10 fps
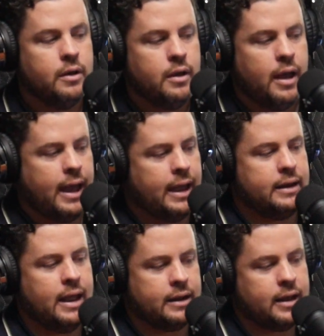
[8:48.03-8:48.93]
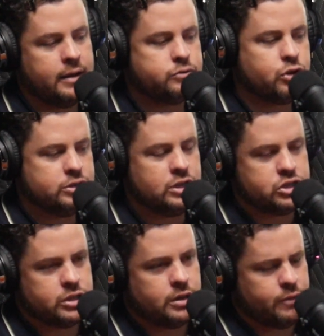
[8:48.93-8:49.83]
And kind of
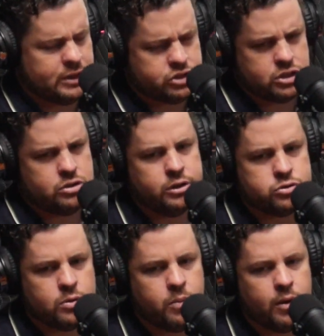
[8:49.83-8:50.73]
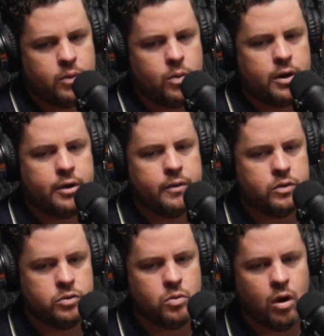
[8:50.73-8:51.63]
transition. Eventually you get to a point where
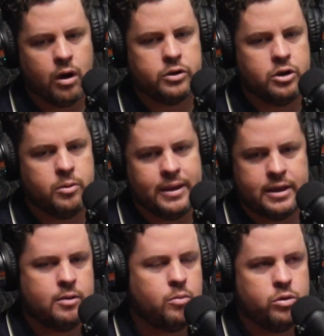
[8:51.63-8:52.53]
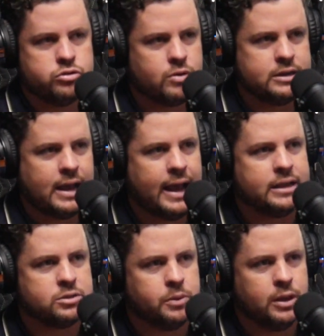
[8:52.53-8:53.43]
you are, making a more direct
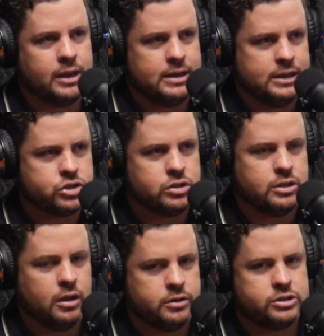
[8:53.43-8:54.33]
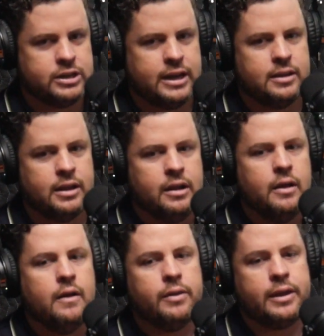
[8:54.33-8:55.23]
ask. But like initially understand that
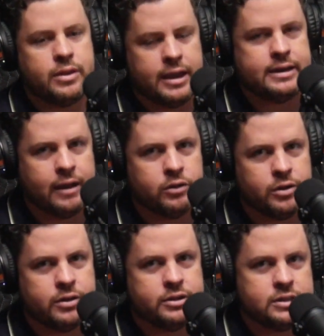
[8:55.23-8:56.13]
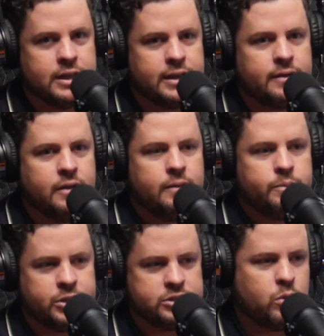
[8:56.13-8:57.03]
like they downloaded this thing
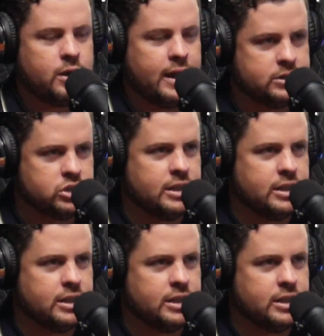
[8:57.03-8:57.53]
because they wanted to educate